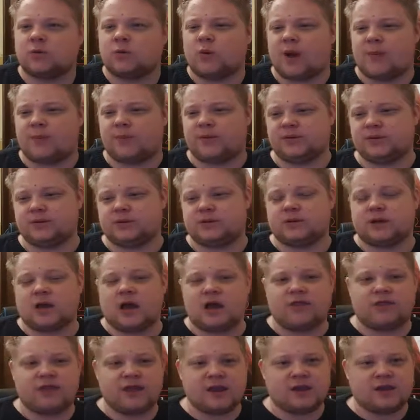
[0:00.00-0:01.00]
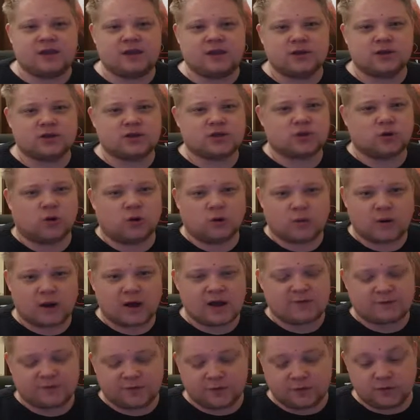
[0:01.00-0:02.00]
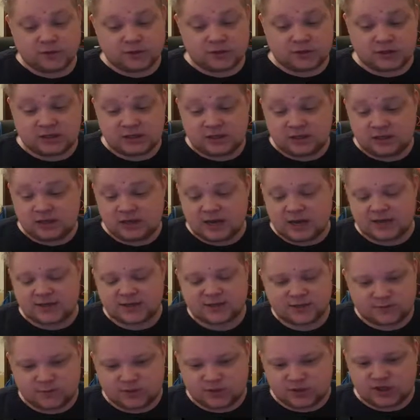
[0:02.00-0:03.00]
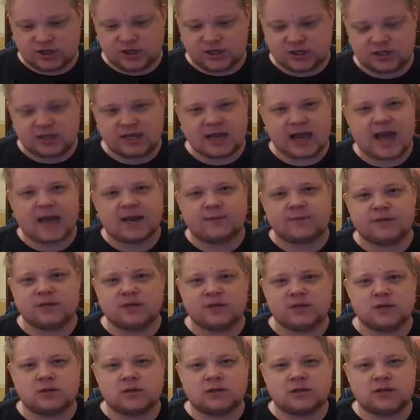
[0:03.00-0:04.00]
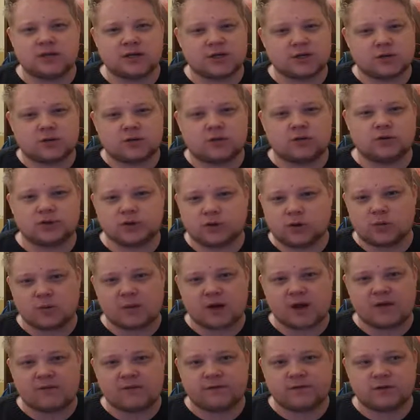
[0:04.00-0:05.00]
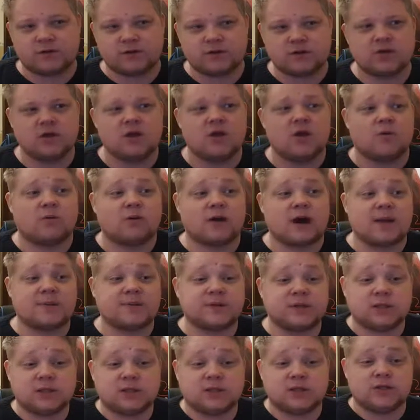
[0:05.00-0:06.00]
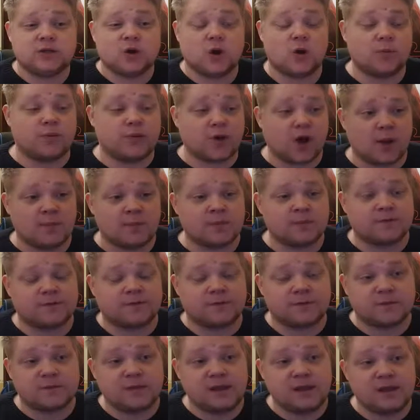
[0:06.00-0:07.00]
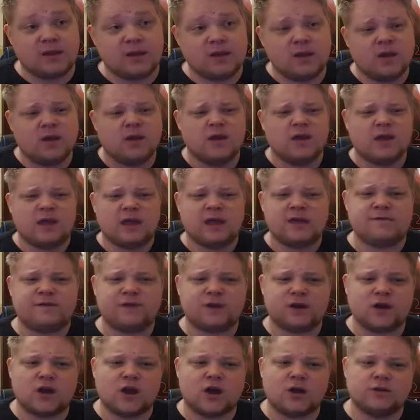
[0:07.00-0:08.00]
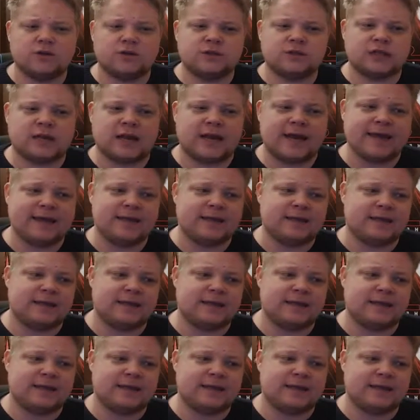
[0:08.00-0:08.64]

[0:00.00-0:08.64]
weapons, I think the assault rifles, the S M Gs, the L M Gs, the tactical assault rifles are absolutely no problem for me. Even guns like